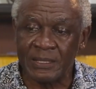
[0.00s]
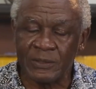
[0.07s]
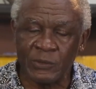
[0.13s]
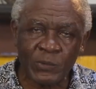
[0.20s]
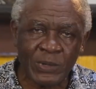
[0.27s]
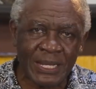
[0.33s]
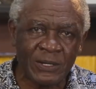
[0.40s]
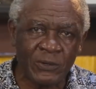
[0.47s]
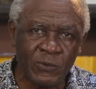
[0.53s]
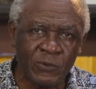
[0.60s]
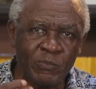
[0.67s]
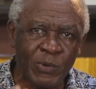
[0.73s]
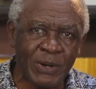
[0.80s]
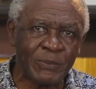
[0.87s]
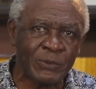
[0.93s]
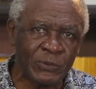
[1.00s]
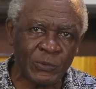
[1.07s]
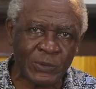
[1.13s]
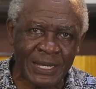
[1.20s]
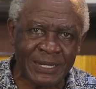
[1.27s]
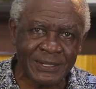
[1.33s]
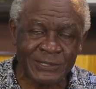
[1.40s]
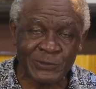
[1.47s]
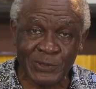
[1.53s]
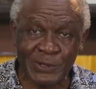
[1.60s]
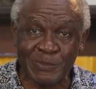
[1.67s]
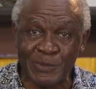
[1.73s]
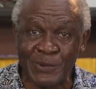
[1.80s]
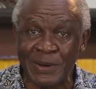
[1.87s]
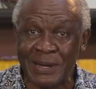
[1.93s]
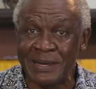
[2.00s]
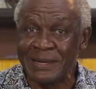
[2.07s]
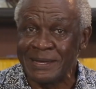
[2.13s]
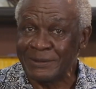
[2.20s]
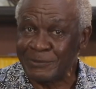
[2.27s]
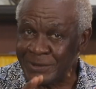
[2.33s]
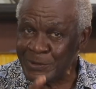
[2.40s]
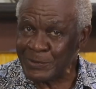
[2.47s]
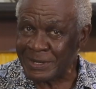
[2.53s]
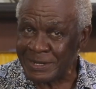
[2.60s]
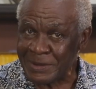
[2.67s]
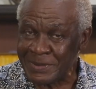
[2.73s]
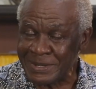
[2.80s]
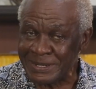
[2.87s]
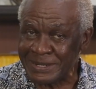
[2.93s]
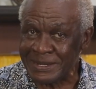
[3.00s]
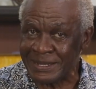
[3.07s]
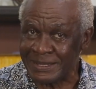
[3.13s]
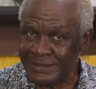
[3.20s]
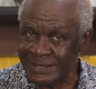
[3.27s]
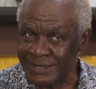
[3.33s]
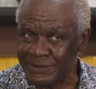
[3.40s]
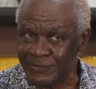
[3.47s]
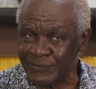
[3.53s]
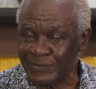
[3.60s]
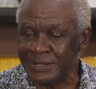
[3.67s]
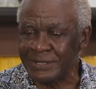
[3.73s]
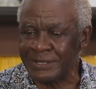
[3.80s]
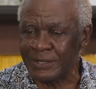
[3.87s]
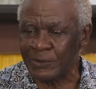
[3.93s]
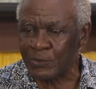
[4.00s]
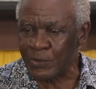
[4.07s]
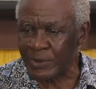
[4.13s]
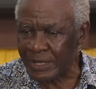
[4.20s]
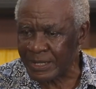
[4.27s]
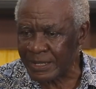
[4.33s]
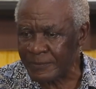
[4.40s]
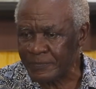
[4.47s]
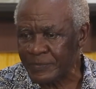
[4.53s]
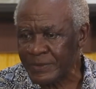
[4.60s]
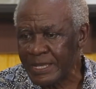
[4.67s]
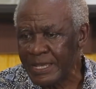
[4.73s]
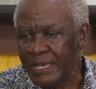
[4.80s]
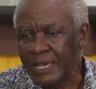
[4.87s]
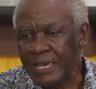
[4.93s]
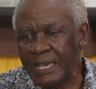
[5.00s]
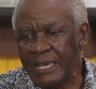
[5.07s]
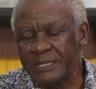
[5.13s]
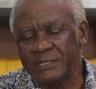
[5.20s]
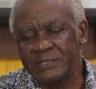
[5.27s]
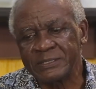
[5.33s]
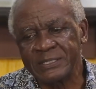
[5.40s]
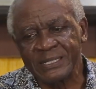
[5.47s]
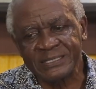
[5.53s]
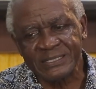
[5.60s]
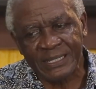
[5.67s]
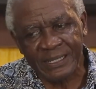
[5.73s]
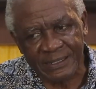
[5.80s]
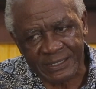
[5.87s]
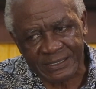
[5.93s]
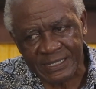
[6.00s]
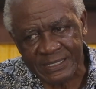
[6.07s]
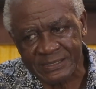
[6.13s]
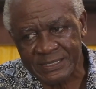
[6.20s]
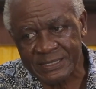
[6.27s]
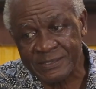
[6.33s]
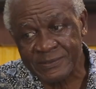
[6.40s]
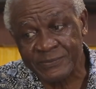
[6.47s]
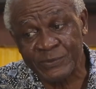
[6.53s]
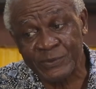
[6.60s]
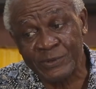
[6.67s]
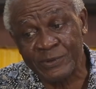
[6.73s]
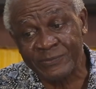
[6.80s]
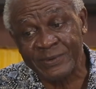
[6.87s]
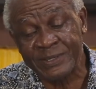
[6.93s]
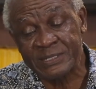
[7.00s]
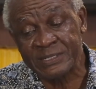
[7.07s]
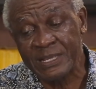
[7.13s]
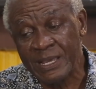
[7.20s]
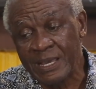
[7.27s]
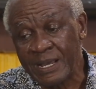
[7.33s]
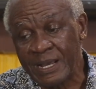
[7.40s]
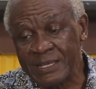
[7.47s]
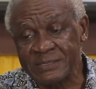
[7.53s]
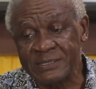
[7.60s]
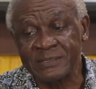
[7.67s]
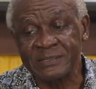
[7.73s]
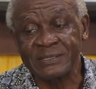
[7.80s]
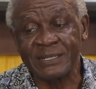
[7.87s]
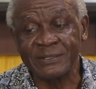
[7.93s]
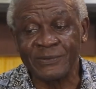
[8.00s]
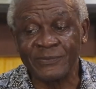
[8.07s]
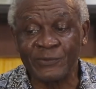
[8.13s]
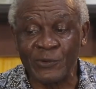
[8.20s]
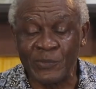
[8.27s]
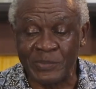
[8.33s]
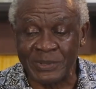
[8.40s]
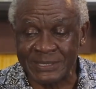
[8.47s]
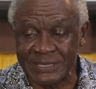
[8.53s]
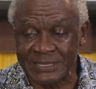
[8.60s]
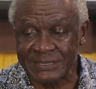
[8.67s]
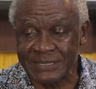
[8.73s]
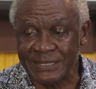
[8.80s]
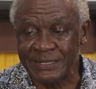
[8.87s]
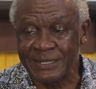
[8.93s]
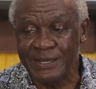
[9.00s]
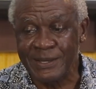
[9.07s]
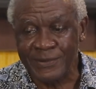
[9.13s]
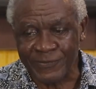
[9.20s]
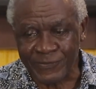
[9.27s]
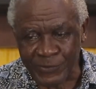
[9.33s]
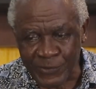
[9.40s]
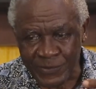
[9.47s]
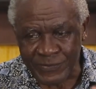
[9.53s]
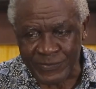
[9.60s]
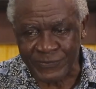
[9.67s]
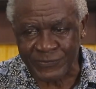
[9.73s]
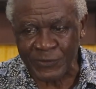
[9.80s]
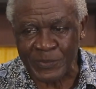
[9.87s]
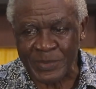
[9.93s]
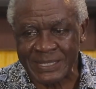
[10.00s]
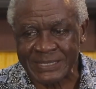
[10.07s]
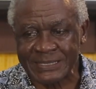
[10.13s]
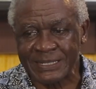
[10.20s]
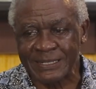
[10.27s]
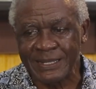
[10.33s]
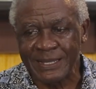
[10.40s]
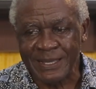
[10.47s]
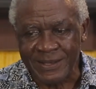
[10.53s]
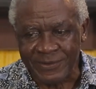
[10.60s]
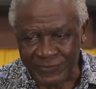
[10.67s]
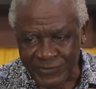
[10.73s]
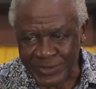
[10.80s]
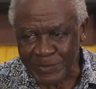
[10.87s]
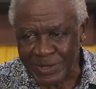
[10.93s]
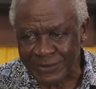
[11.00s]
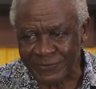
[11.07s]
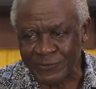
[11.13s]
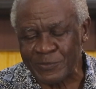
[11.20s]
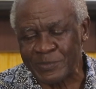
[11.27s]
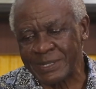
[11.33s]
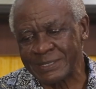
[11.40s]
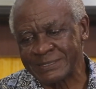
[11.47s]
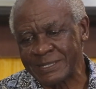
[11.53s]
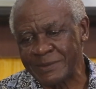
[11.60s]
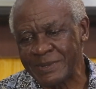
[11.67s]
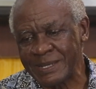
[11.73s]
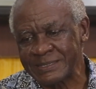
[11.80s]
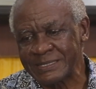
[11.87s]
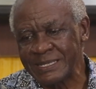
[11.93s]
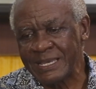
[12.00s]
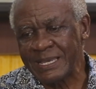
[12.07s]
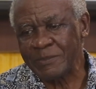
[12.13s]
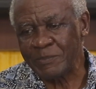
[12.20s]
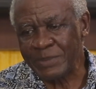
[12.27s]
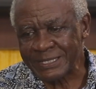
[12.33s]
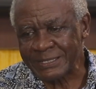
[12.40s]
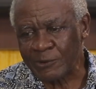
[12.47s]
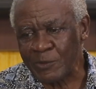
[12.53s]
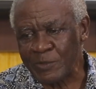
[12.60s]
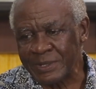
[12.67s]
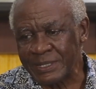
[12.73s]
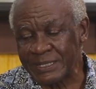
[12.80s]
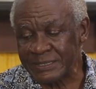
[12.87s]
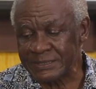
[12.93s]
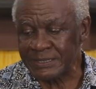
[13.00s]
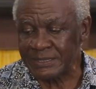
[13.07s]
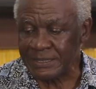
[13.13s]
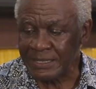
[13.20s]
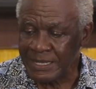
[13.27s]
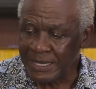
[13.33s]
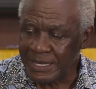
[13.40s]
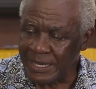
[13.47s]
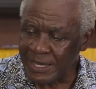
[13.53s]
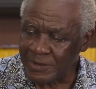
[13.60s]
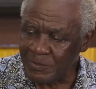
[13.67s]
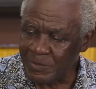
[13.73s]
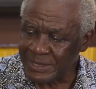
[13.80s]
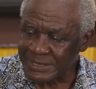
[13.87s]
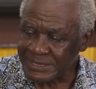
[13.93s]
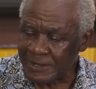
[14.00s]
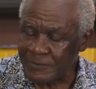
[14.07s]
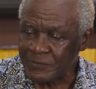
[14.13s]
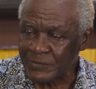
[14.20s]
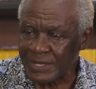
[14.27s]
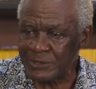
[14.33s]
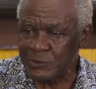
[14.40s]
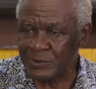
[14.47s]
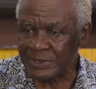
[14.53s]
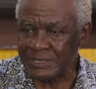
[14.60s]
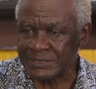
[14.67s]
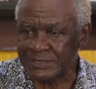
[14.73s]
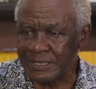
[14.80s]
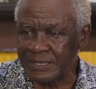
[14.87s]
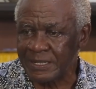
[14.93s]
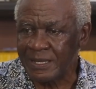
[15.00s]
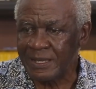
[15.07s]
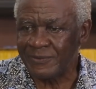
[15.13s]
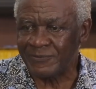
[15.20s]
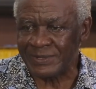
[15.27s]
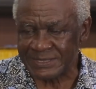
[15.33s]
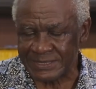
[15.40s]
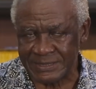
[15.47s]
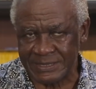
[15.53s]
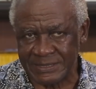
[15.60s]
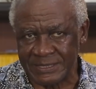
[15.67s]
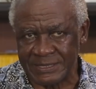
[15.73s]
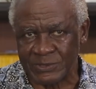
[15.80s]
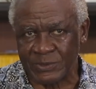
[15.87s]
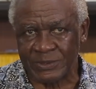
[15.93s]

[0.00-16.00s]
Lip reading: You can do more, you can network more when you're in an urban area than if you're in a rural area. And there is a greater incentive to innovate as a result of competition, flow of information, feedback from customers, better communication, and better education facilities.